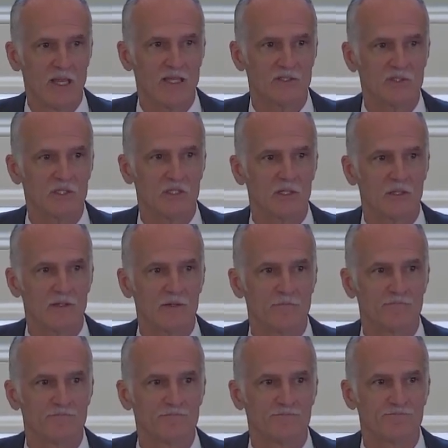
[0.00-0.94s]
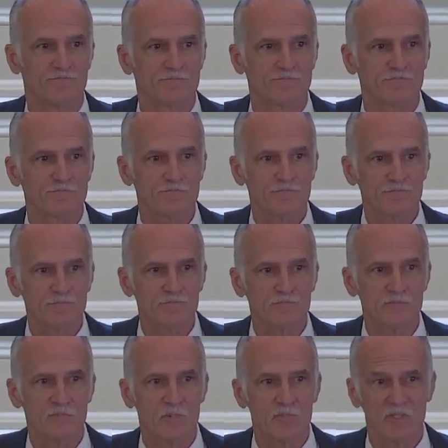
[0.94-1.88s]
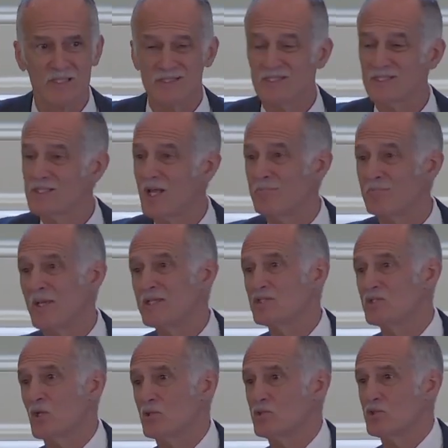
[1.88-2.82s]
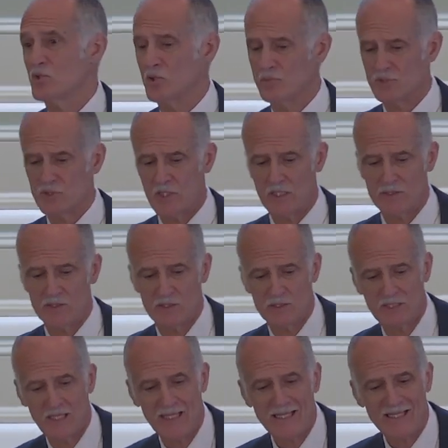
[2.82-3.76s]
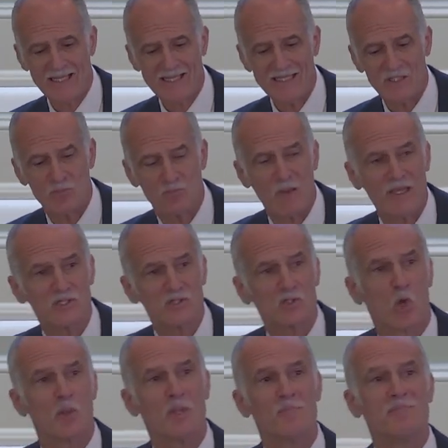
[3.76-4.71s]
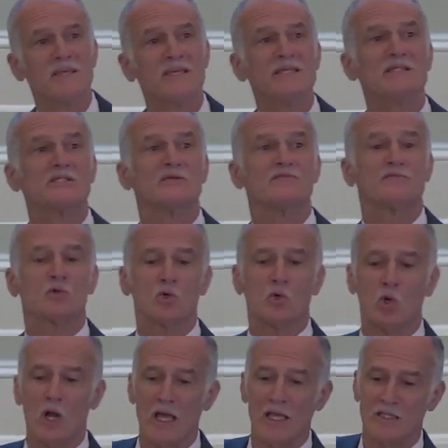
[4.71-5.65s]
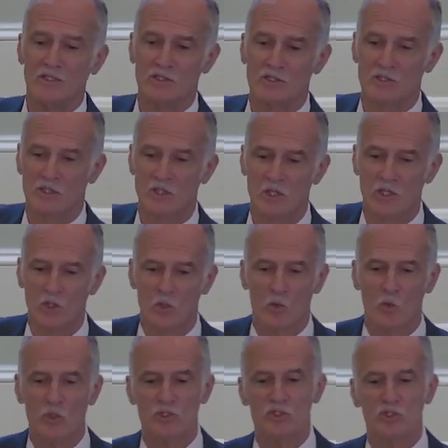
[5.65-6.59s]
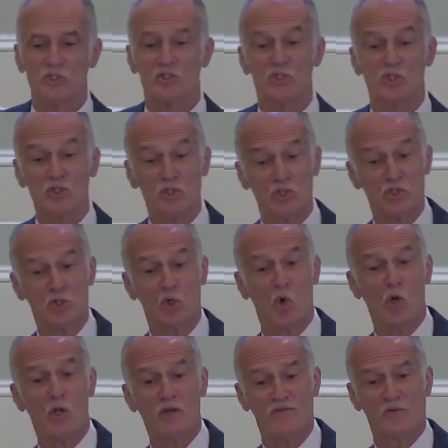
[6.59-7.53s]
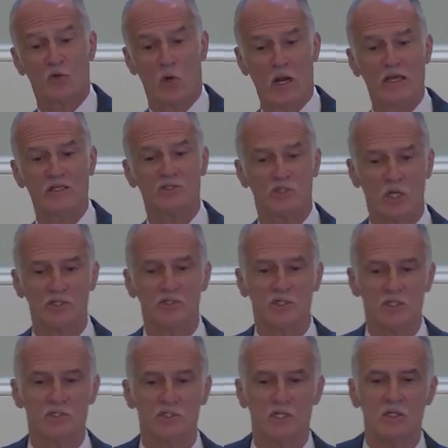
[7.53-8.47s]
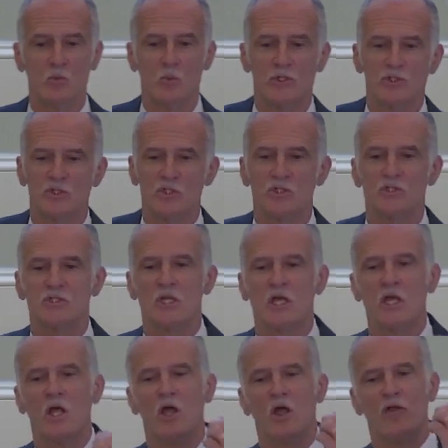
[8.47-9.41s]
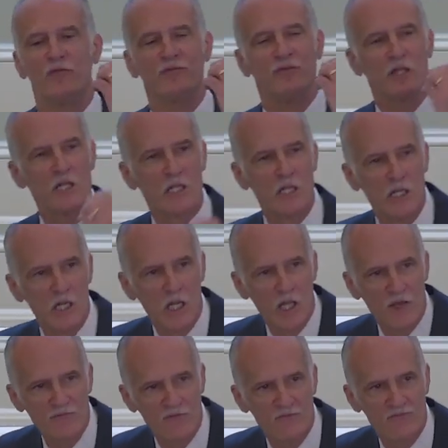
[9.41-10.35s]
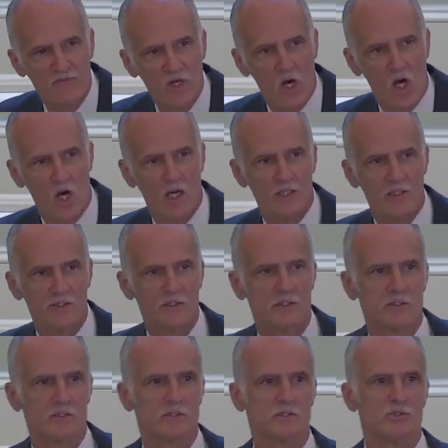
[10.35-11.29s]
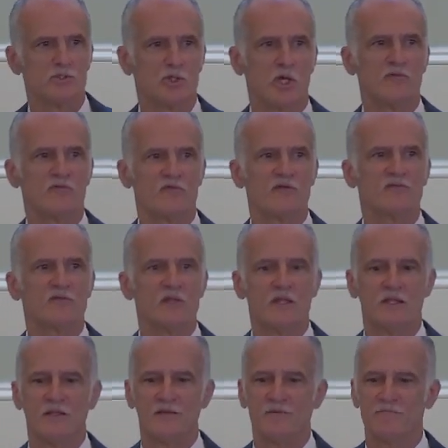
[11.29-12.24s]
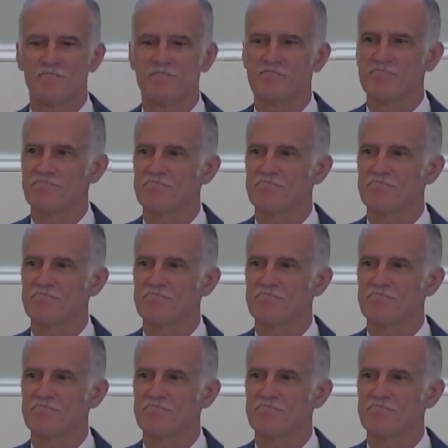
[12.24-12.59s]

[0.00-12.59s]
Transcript: Drastically. Because it's not based on circumstances, it's based on the peace of Christ, which is the joy of Christ, John 16, which is the love of God, John 15.